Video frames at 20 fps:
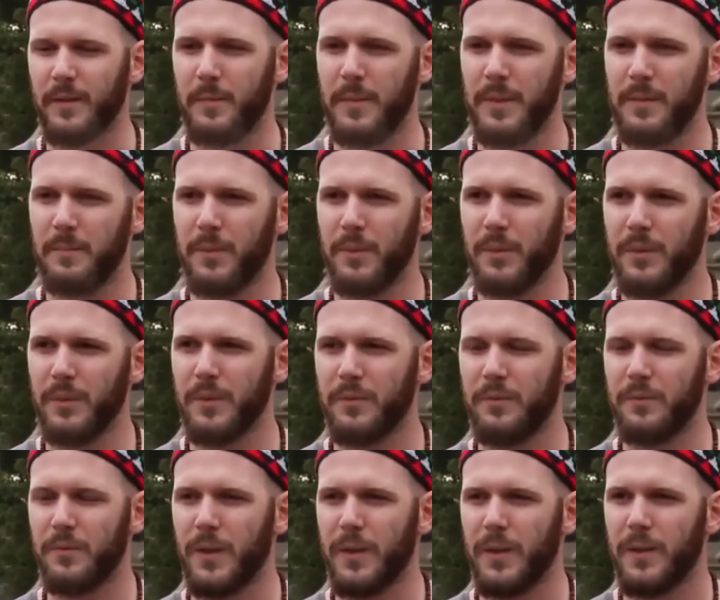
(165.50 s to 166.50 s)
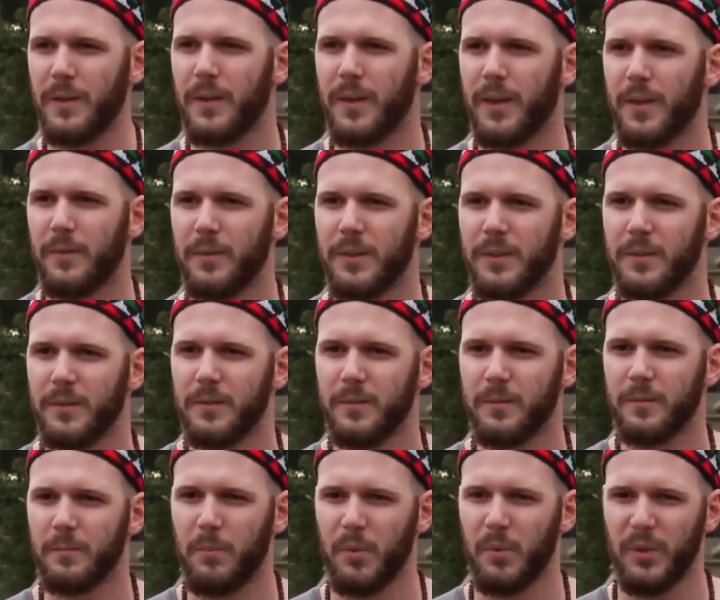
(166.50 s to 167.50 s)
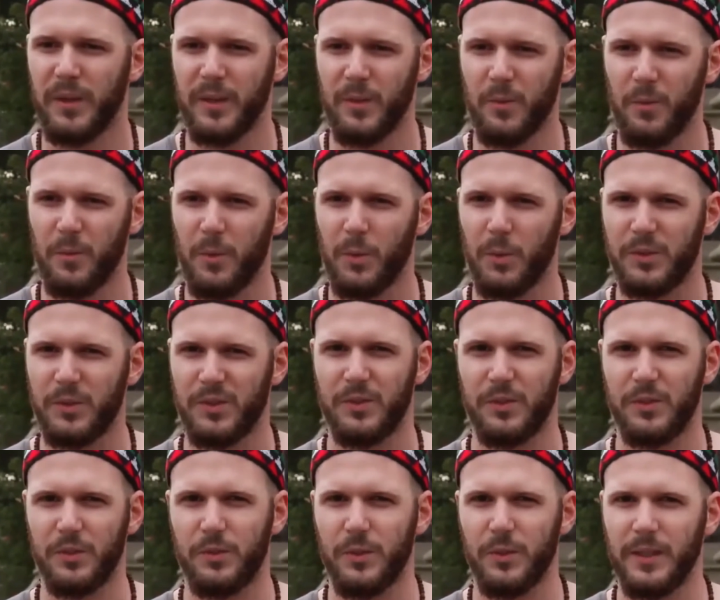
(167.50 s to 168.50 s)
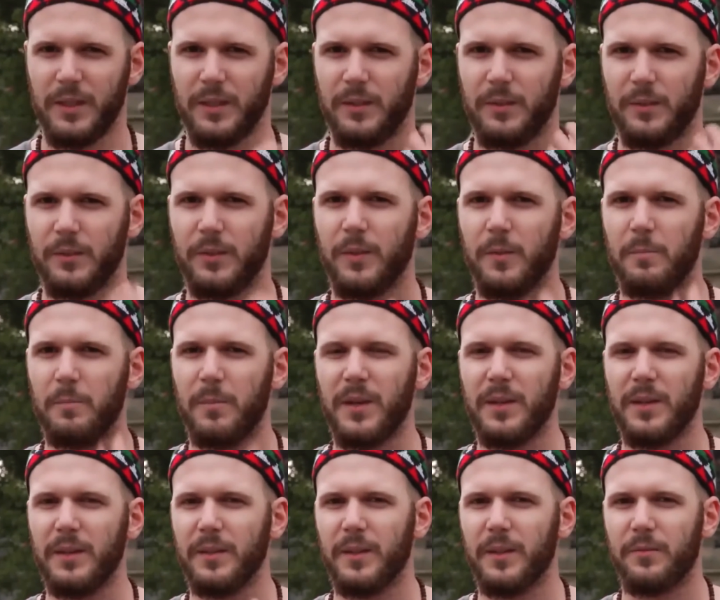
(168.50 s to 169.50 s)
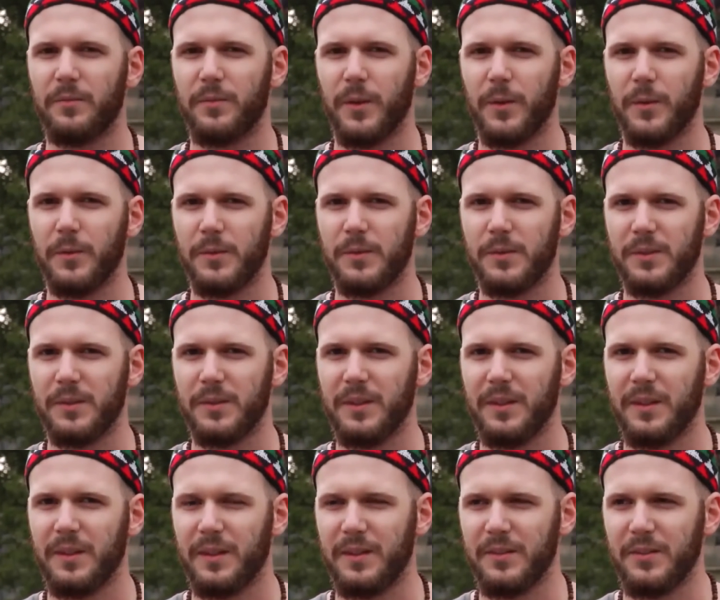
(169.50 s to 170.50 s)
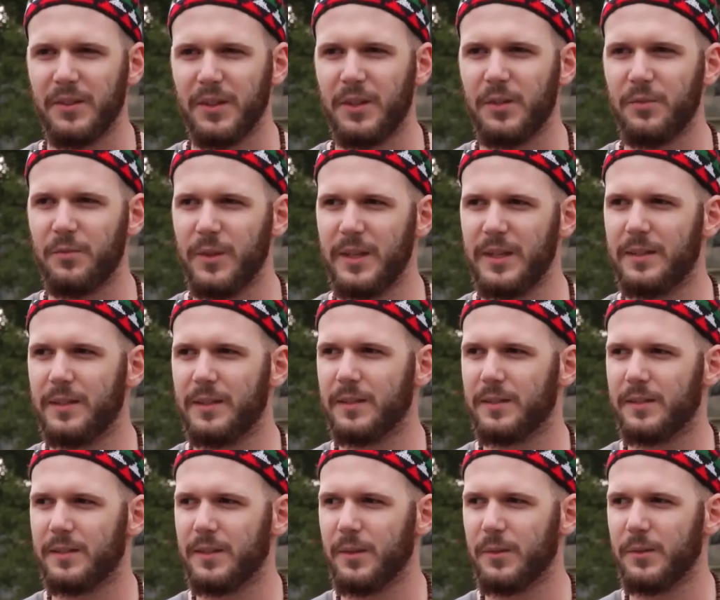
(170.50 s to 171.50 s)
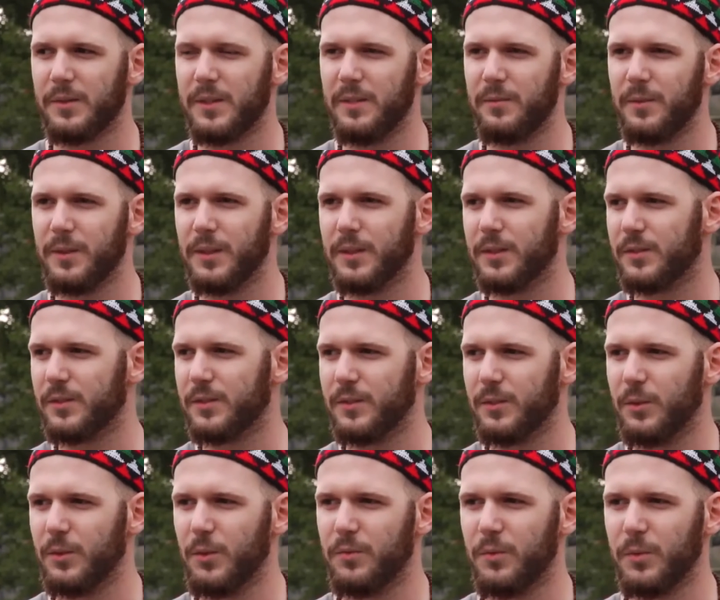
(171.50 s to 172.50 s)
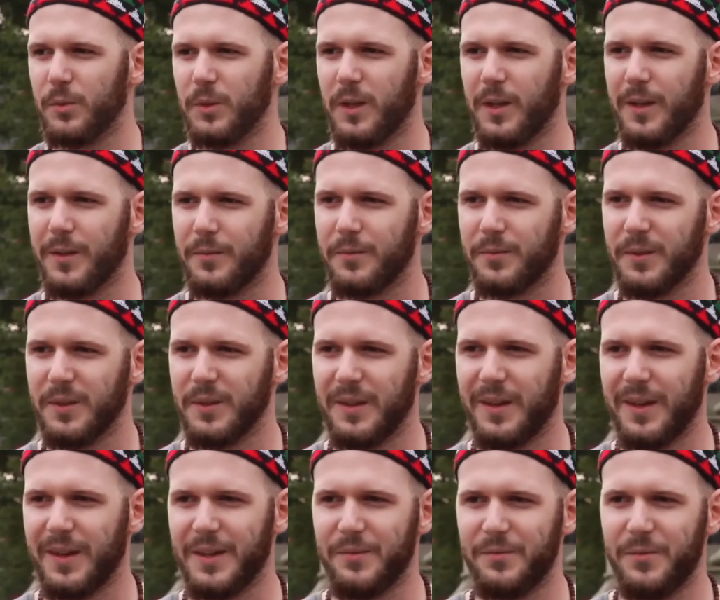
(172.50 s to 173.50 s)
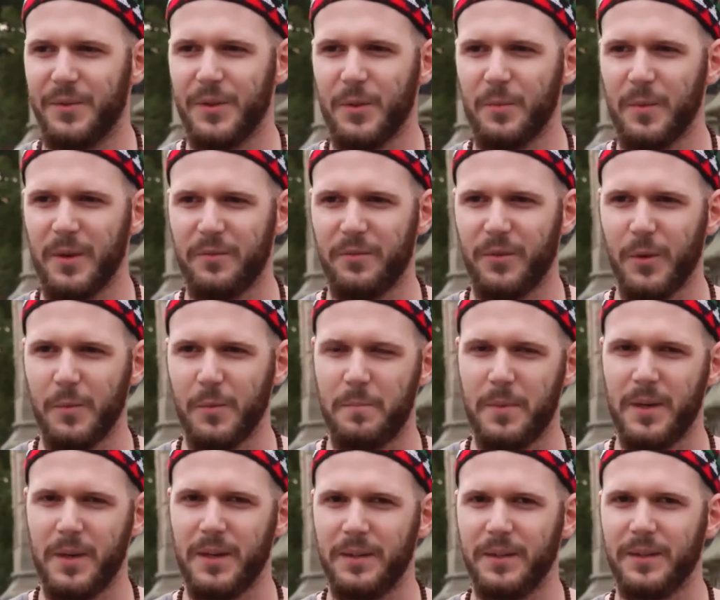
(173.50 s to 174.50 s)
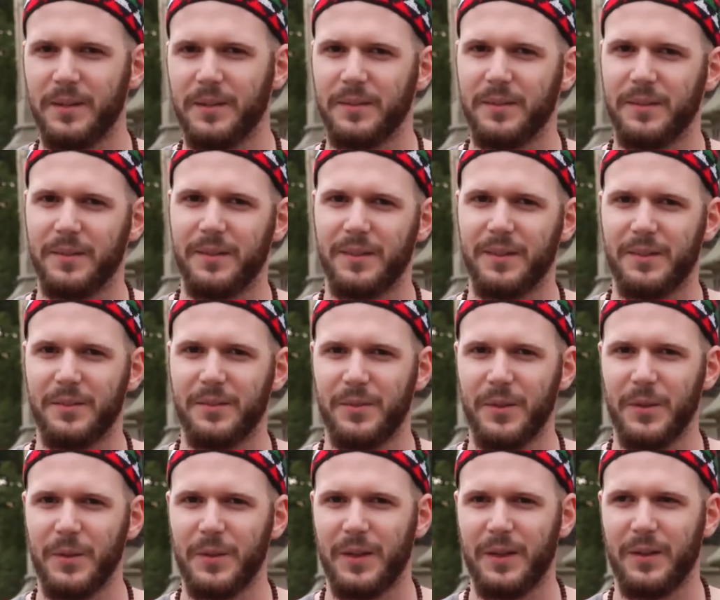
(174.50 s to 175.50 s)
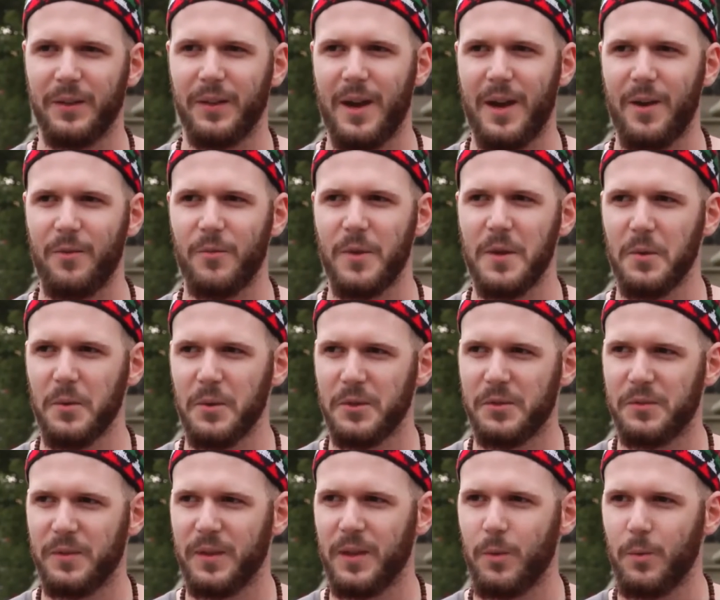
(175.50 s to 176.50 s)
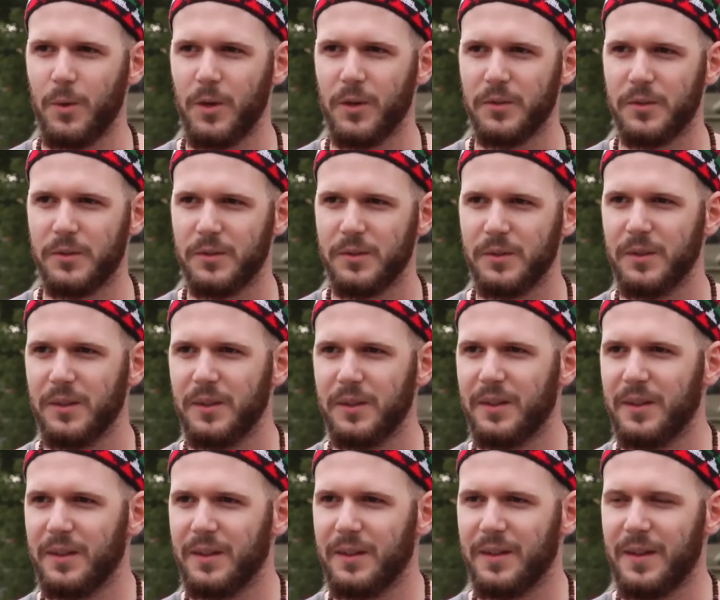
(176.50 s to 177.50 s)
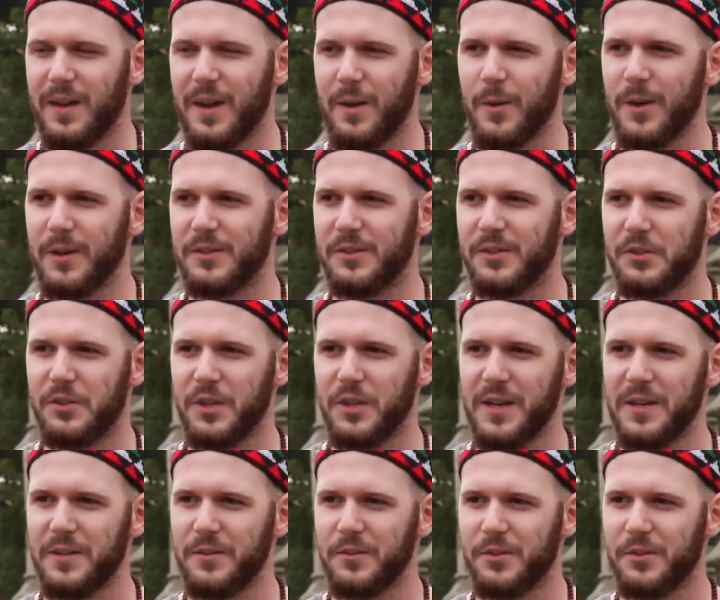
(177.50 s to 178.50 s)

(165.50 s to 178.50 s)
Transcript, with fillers: uh, people in the fire having boiling water to drink, so burning their throats. And as I could read this and I was living this awful life, I could feel my throat burning and I could feel kind of how real this thing was and how I had to